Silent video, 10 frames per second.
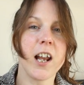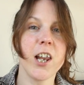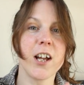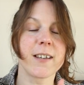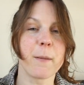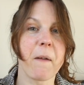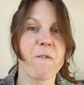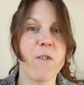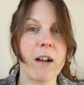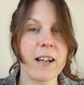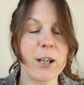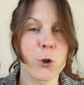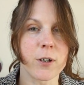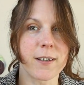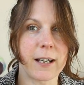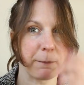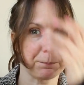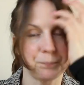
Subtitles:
learnt something very interesting.